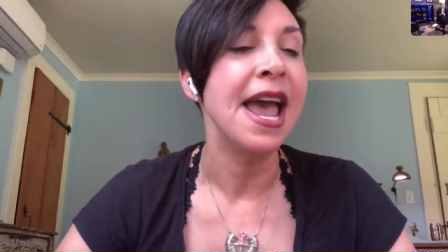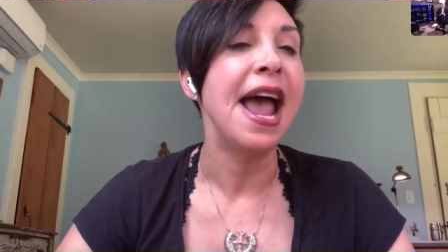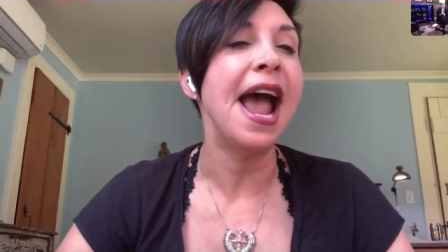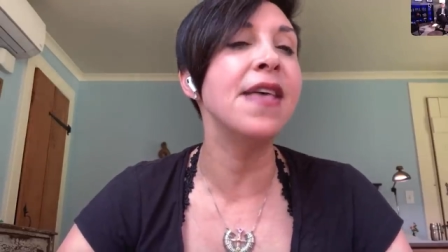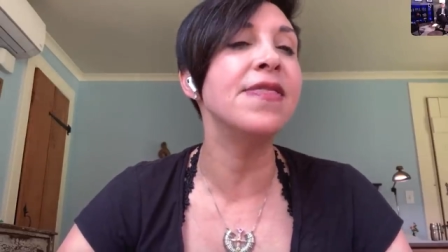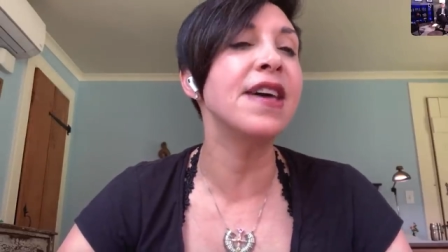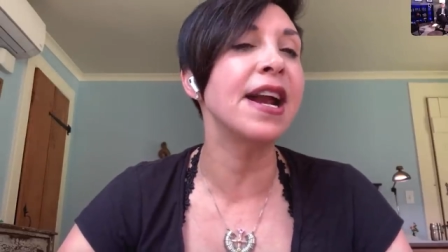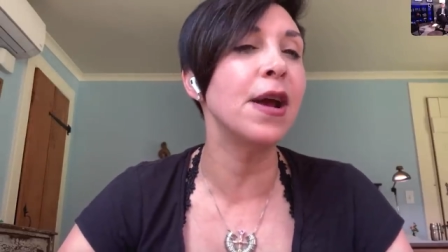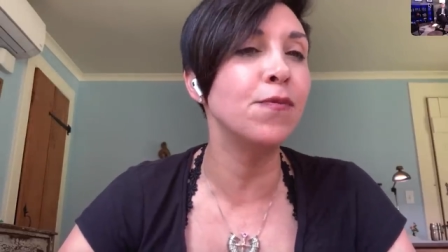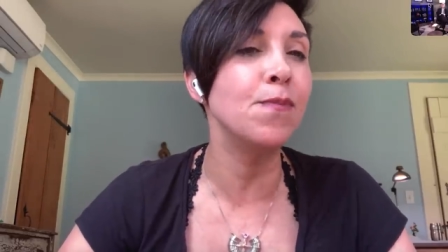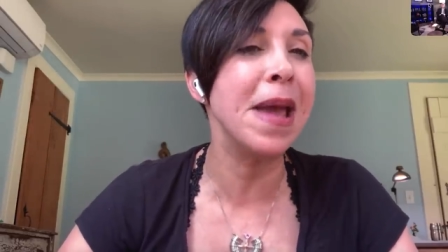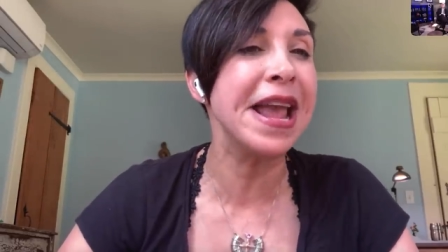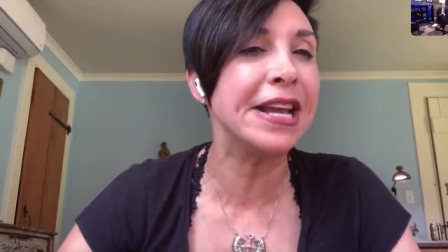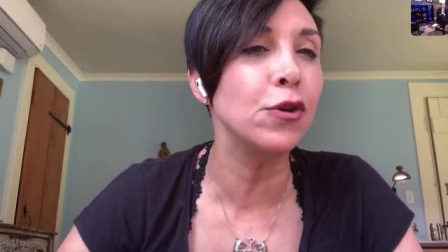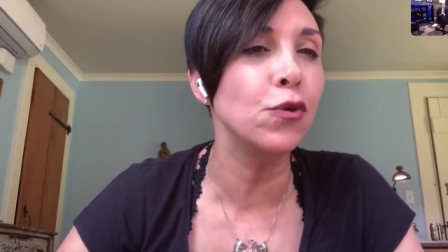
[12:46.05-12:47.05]
And then I
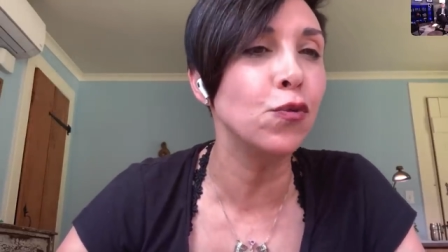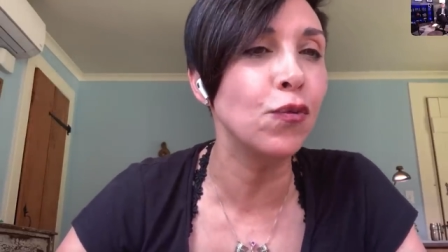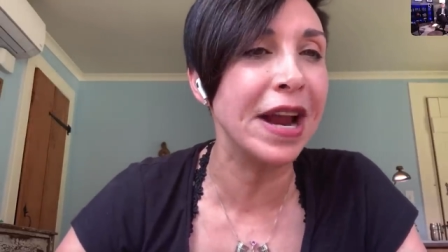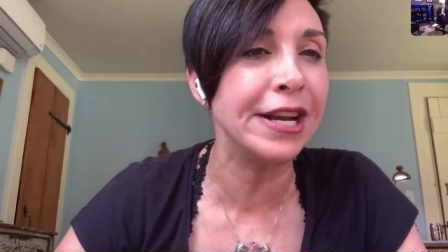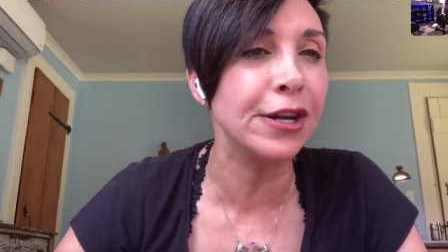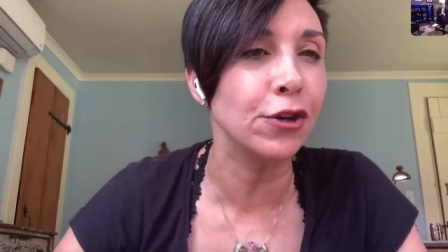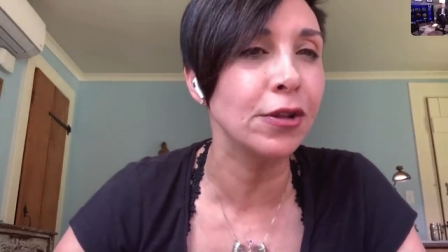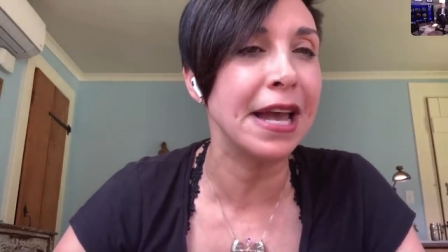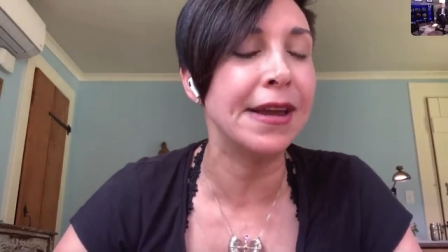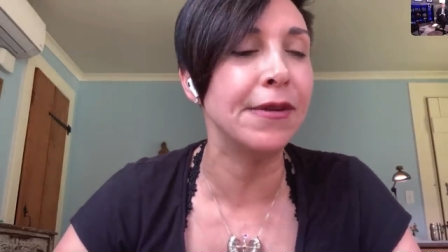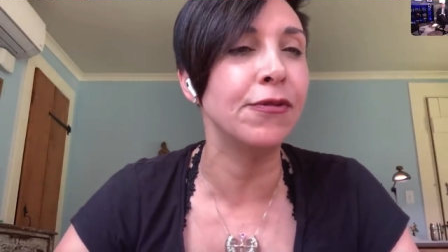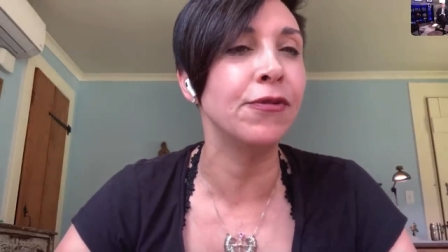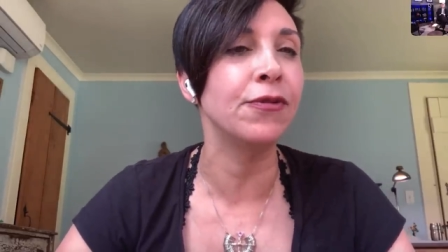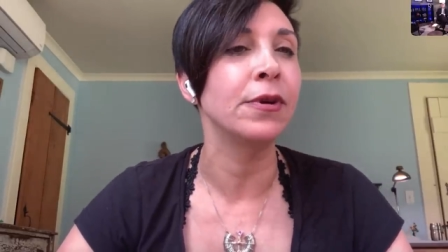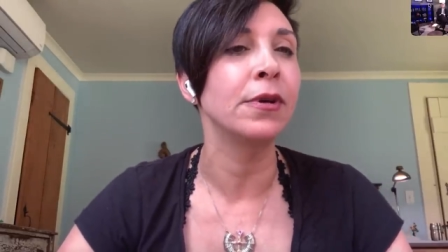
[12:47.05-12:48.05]
make you rate your
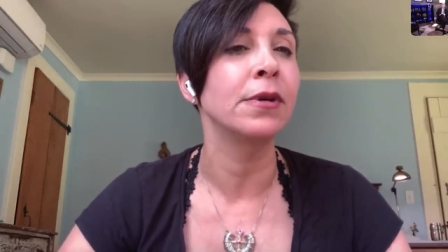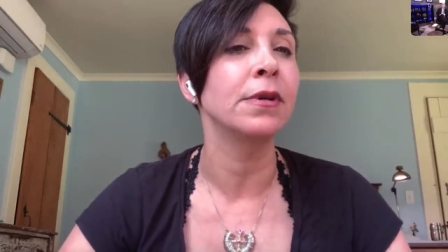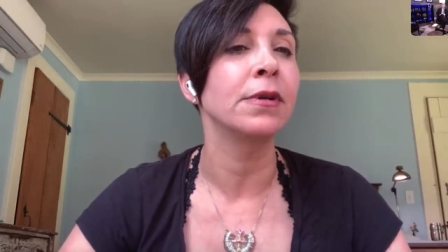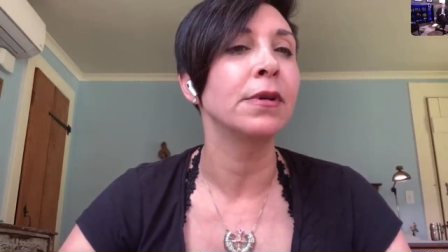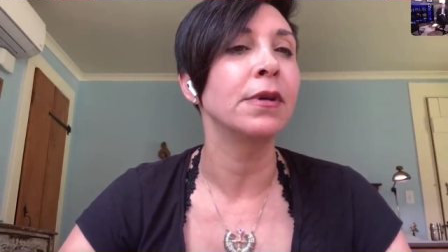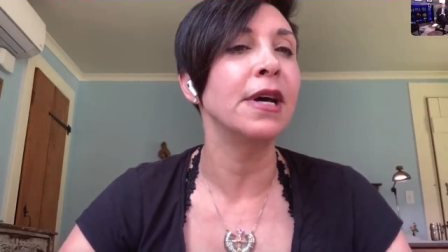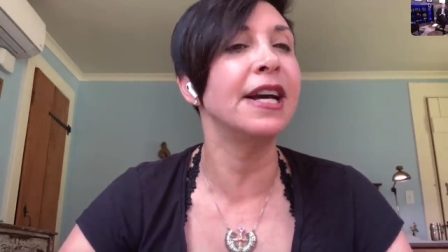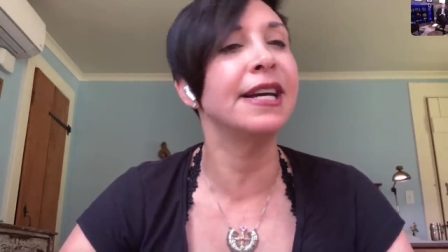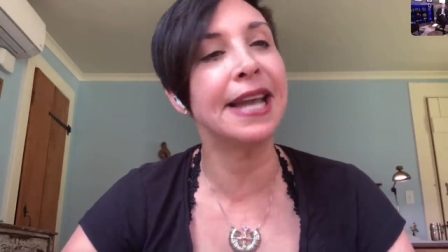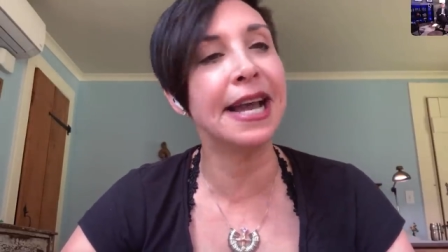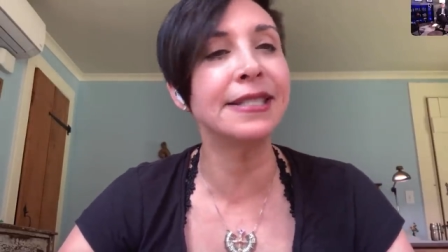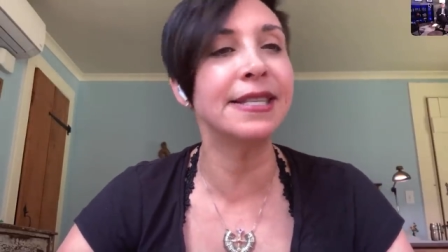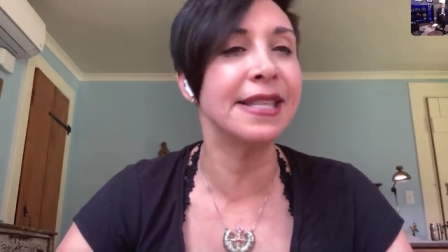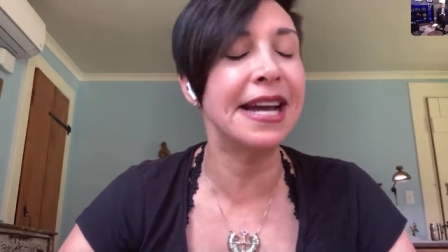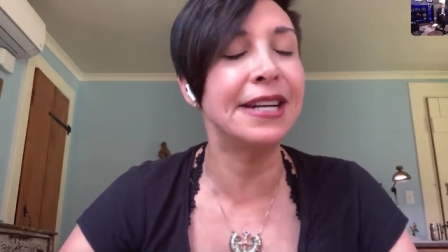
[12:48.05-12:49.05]
life
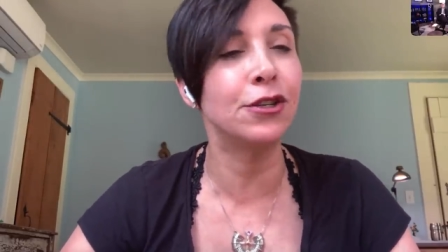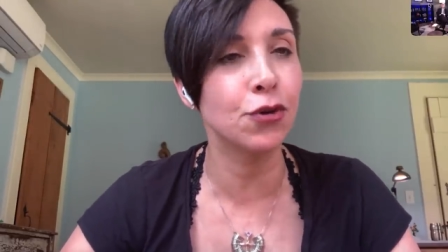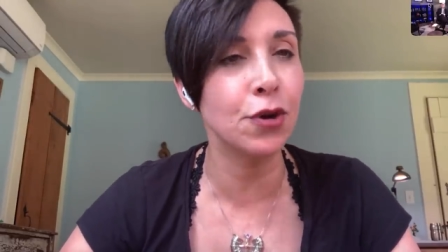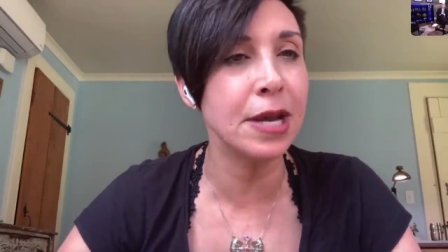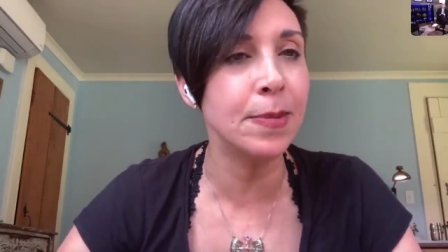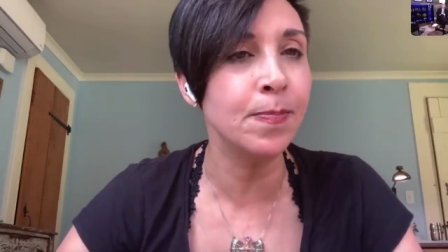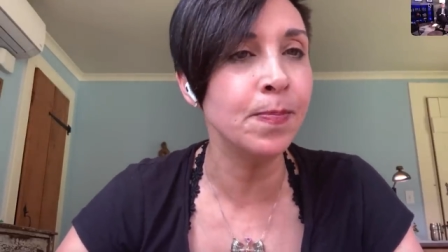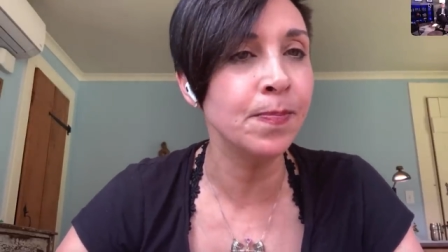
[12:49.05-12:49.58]
against that dream